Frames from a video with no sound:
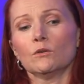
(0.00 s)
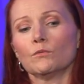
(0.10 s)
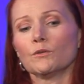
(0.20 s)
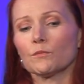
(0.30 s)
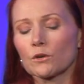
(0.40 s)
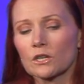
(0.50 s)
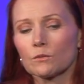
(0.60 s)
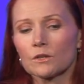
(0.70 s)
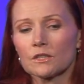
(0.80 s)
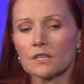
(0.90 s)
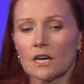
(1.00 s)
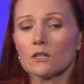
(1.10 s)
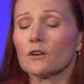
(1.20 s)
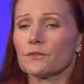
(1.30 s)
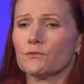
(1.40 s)
We've been working with a
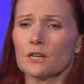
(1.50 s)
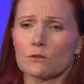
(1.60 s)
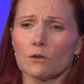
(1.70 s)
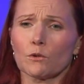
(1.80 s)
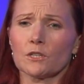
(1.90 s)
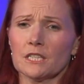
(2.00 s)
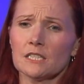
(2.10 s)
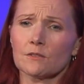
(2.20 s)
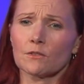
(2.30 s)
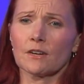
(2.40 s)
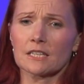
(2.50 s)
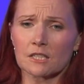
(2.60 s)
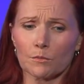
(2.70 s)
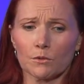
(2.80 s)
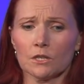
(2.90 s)
lot of the federal awardees of the last
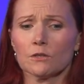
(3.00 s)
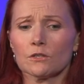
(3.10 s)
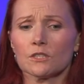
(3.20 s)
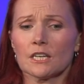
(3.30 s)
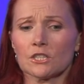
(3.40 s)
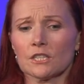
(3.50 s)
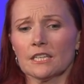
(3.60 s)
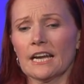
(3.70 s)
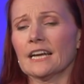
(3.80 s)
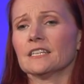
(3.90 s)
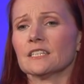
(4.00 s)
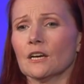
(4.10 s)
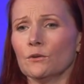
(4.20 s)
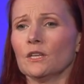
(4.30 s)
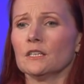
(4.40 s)
couple of years to actually enhance
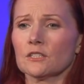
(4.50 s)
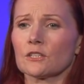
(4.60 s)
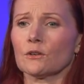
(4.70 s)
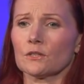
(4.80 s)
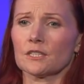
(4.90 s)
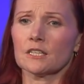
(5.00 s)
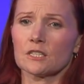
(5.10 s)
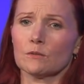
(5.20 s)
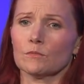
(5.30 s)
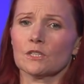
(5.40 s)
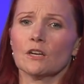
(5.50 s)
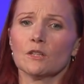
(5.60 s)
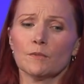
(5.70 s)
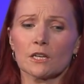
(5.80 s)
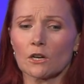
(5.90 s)
how they install the systems, how they
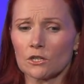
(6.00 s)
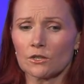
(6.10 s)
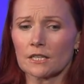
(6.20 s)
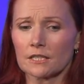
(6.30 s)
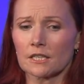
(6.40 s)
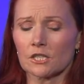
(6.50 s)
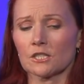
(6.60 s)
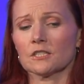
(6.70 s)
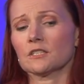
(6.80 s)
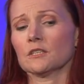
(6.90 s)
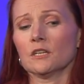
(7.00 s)
make contract decisions.